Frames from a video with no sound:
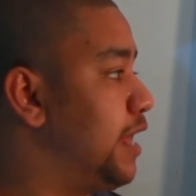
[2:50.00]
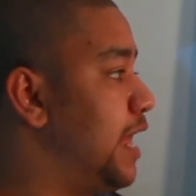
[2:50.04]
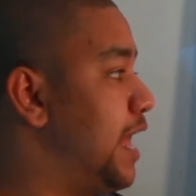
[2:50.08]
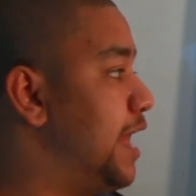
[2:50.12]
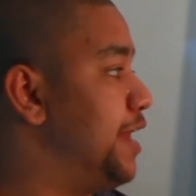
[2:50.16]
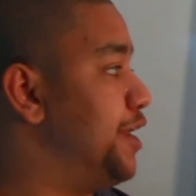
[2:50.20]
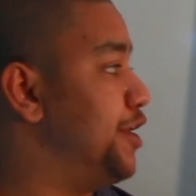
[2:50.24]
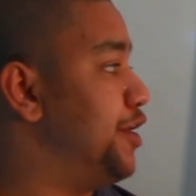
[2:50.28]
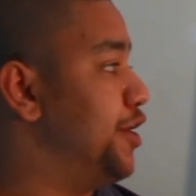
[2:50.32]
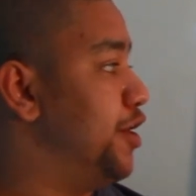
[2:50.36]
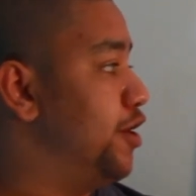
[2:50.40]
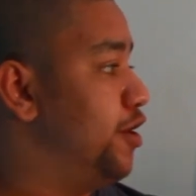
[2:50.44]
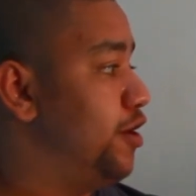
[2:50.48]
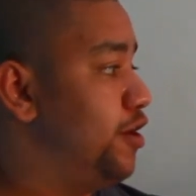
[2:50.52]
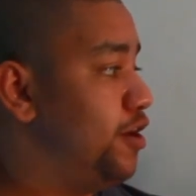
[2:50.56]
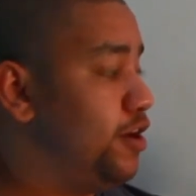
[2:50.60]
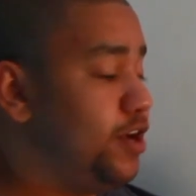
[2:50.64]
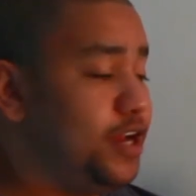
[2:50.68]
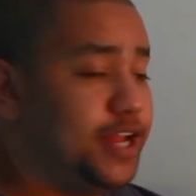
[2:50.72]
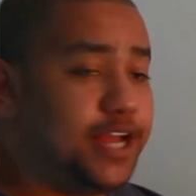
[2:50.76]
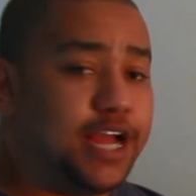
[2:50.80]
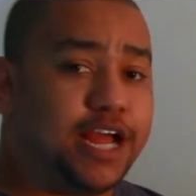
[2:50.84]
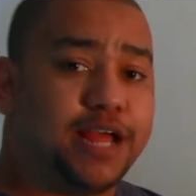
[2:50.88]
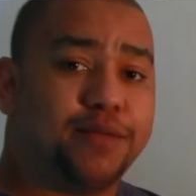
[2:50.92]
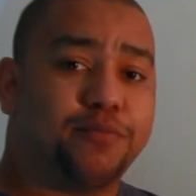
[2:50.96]
And in
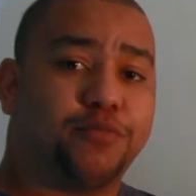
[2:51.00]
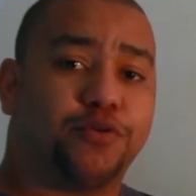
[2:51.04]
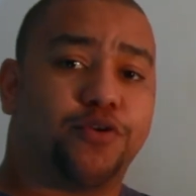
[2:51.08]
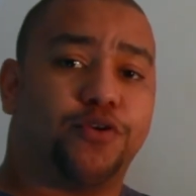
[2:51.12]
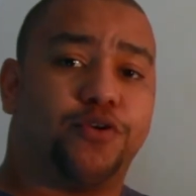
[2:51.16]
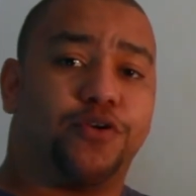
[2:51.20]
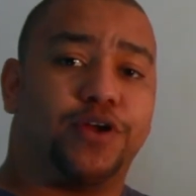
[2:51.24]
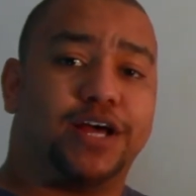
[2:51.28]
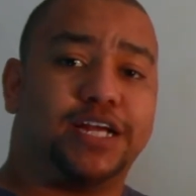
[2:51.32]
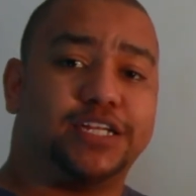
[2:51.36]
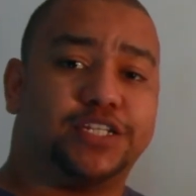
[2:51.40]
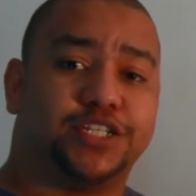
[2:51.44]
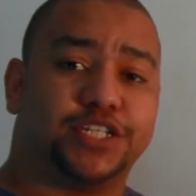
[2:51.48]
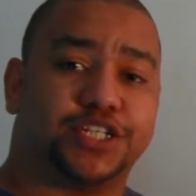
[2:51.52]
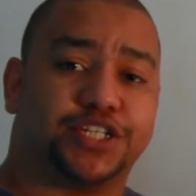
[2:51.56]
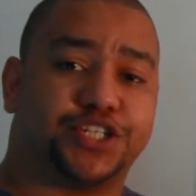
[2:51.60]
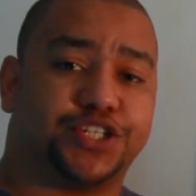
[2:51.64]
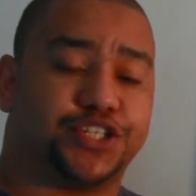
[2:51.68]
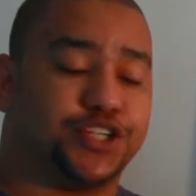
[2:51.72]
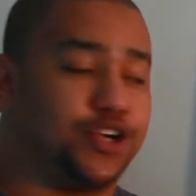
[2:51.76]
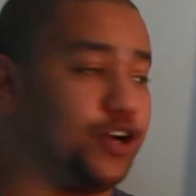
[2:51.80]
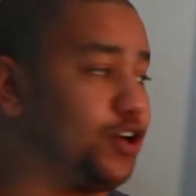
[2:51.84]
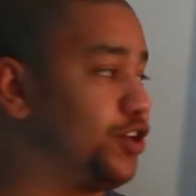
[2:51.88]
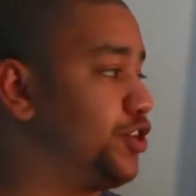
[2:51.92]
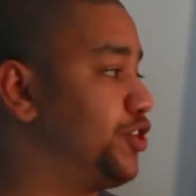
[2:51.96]
early hemorrhagic
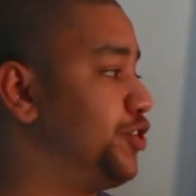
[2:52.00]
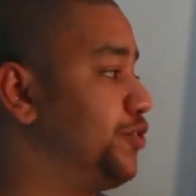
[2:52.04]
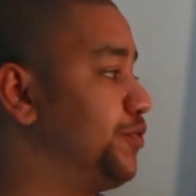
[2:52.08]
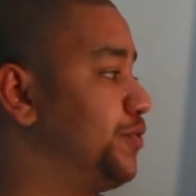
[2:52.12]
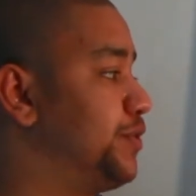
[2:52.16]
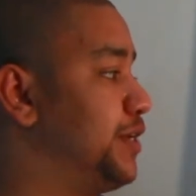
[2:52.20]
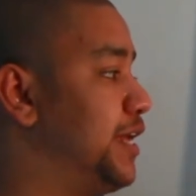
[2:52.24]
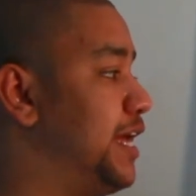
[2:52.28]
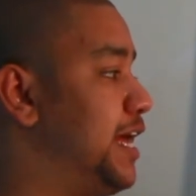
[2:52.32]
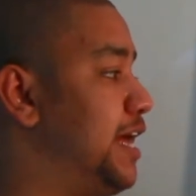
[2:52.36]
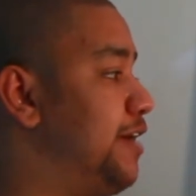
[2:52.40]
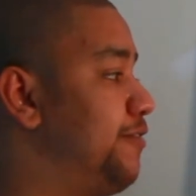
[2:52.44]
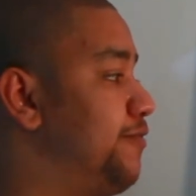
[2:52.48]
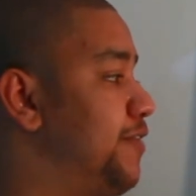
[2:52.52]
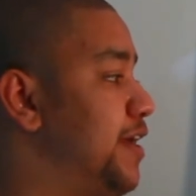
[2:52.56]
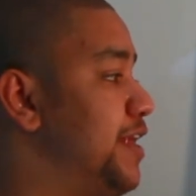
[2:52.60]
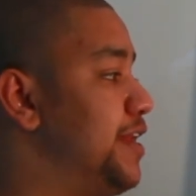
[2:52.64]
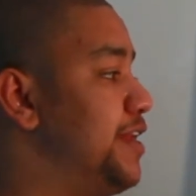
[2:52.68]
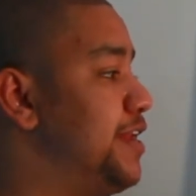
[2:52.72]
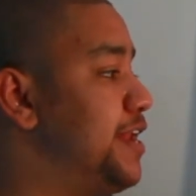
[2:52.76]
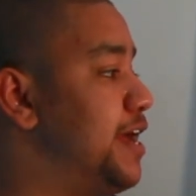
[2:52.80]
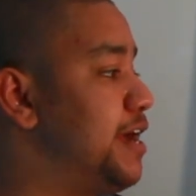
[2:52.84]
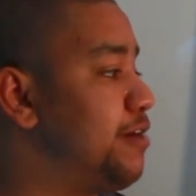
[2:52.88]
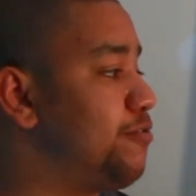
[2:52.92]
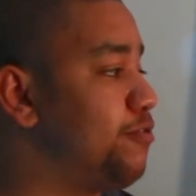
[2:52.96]
shock, you would have
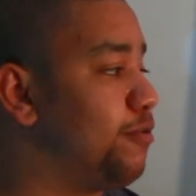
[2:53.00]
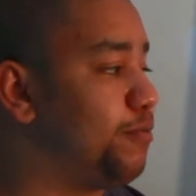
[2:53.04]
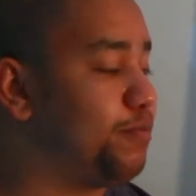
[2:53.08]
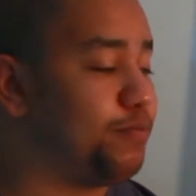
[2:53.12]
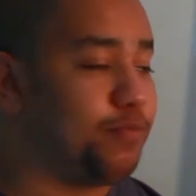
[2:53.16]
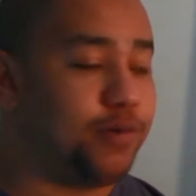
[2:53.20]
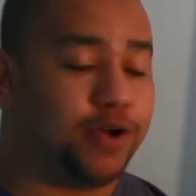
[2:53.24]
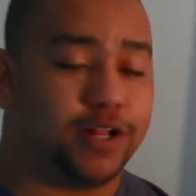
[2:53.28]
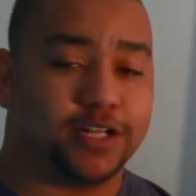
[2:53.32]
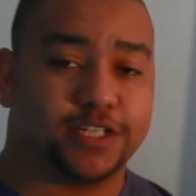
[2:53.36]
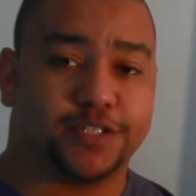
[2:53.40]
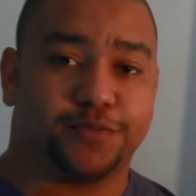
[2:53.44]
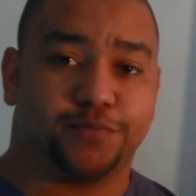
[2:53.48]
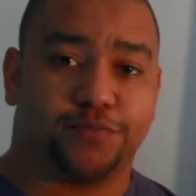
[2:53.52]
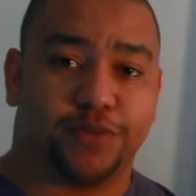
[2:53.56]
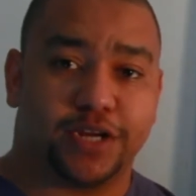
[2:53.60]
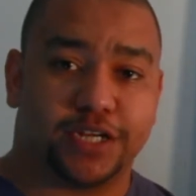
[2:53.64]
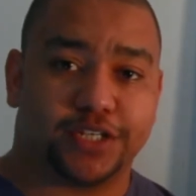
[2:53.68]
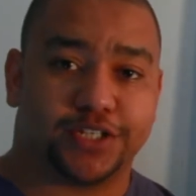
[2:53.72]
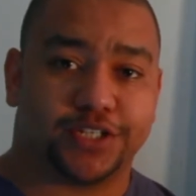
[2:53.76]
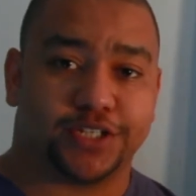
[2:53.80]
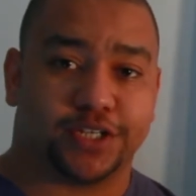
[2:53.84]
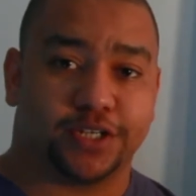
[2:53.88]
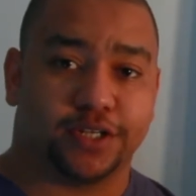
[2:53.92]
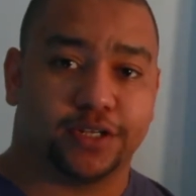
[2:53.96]
a narrow pulse
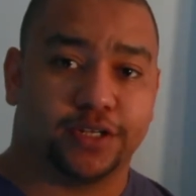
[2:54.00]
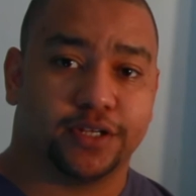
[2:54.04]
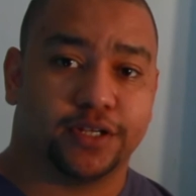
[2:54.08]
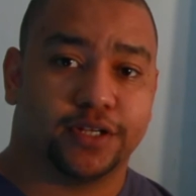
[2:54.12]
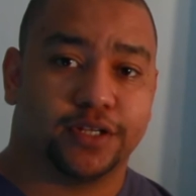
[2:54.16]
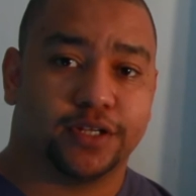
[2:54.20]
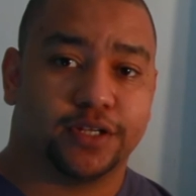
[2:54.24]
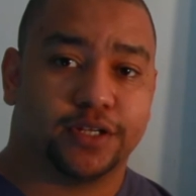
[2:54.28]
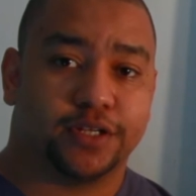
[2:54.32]
pressure.